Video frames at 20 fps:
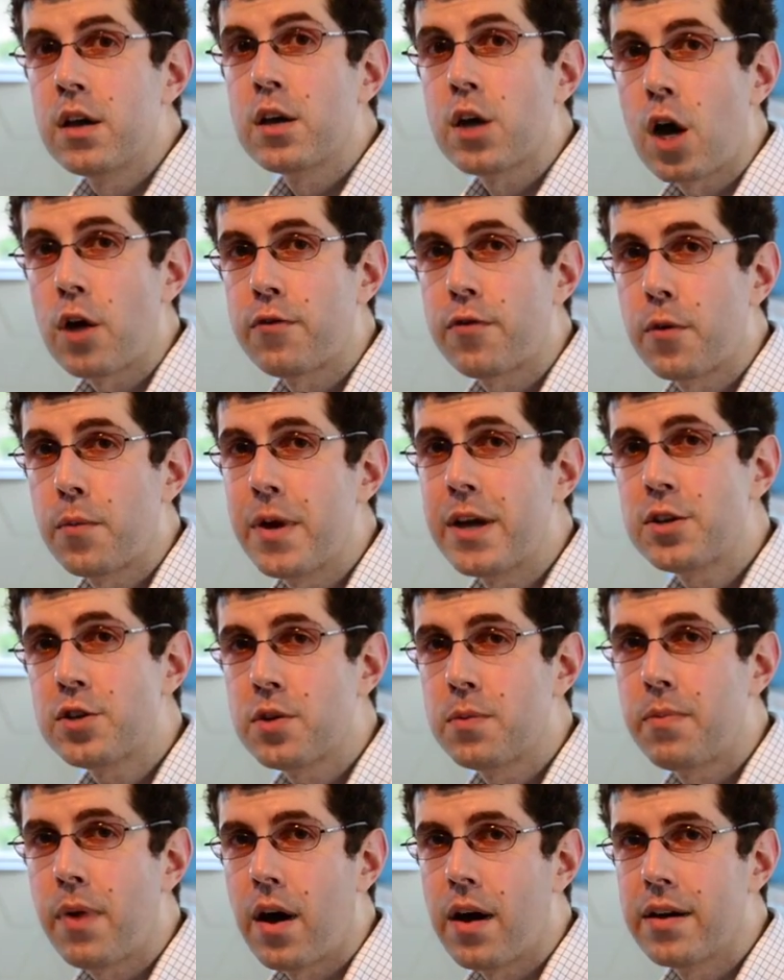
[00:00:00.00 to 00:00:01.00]

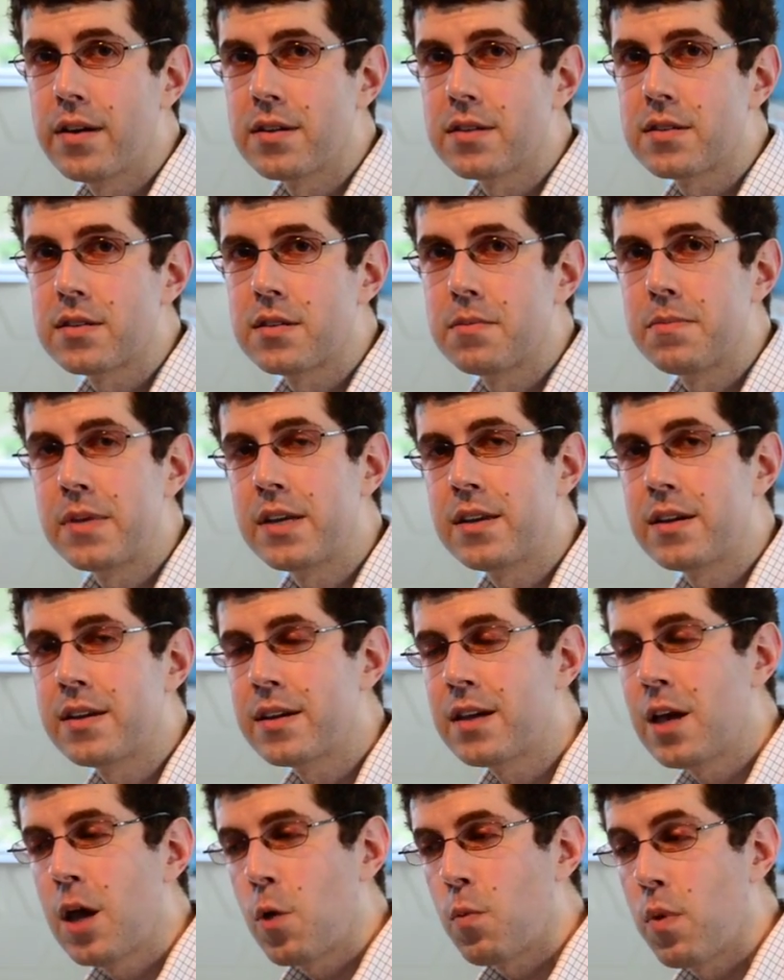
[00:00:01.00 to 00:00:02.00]
confirmation bias,
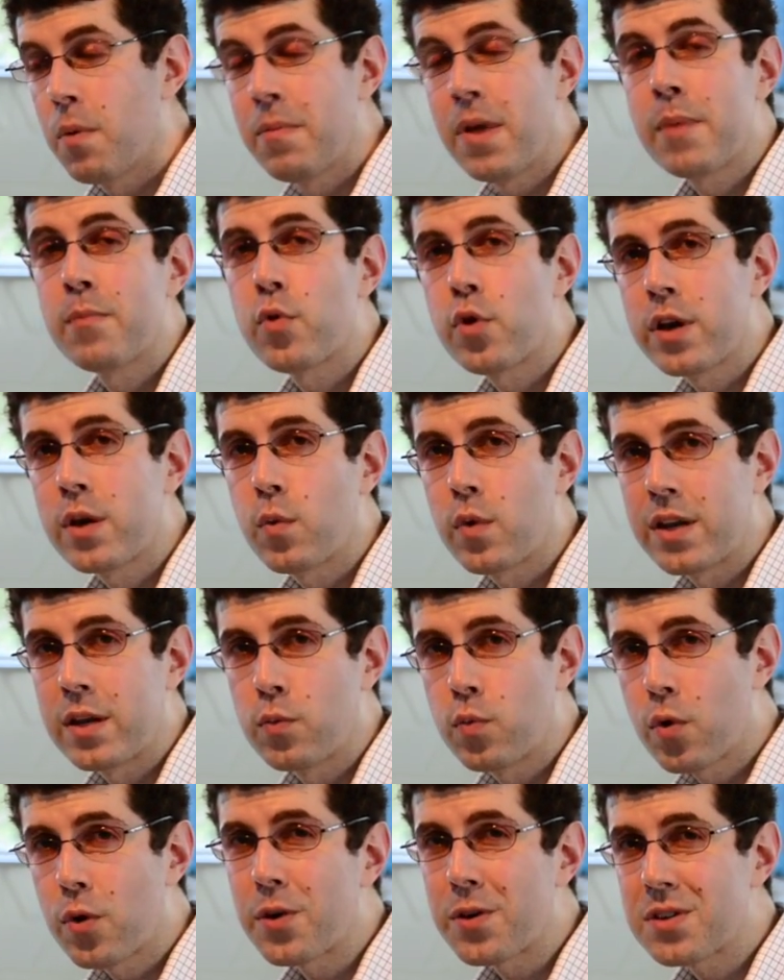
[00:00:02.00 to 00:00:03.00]
meaning remembering when
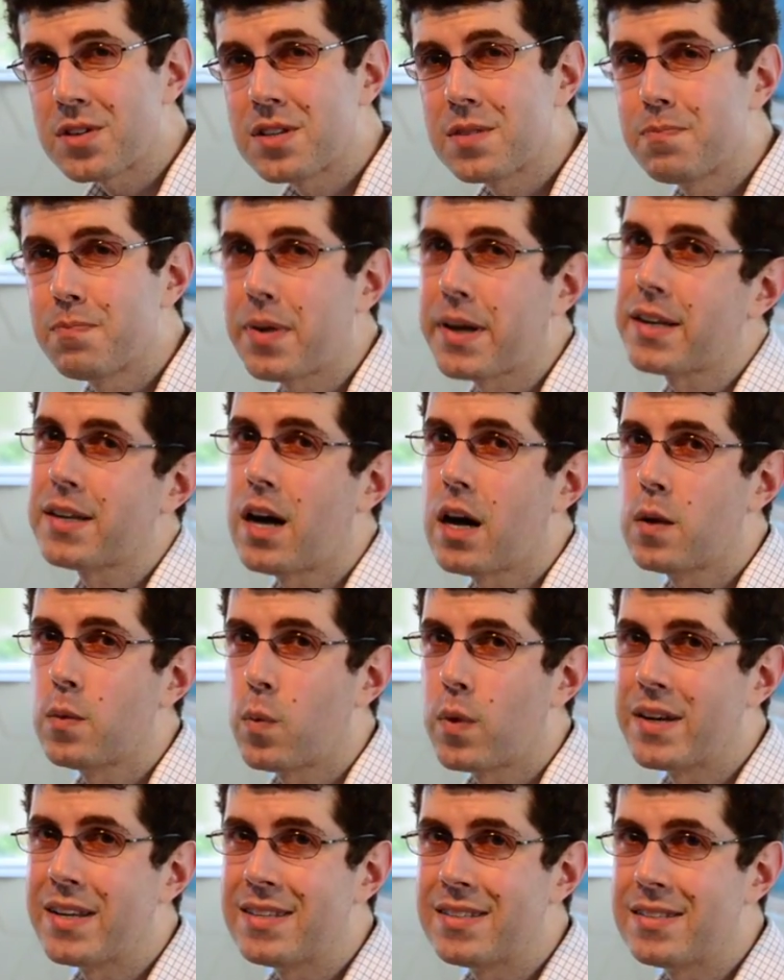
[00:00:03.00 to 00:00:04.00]
it works, but
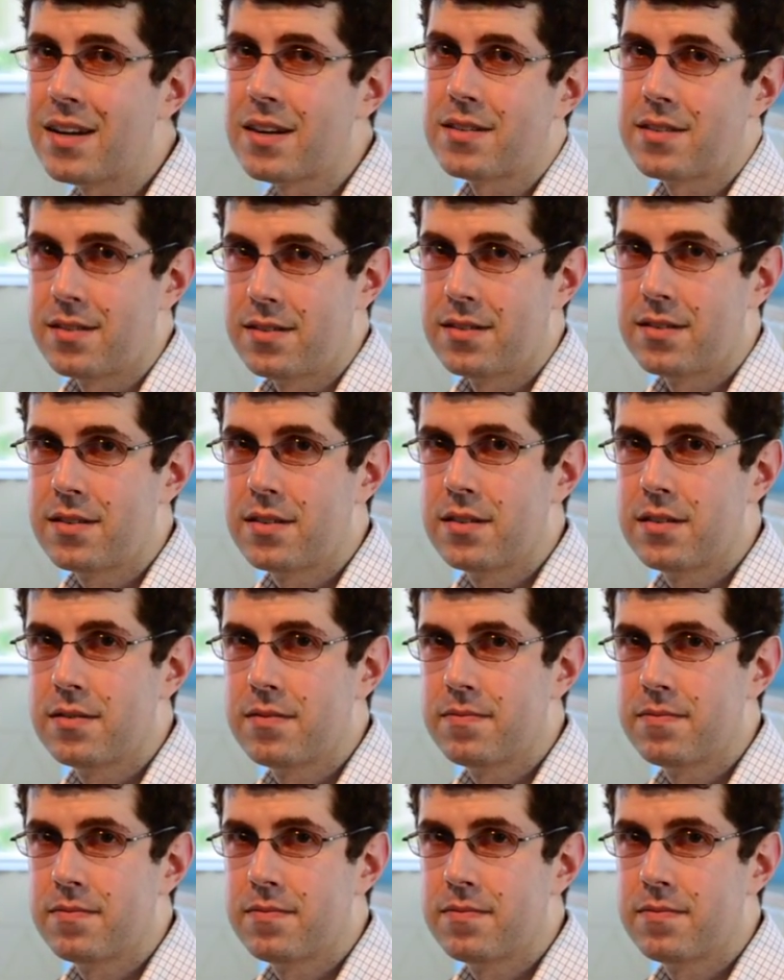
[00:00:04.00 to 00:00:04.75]
not when it doesn't.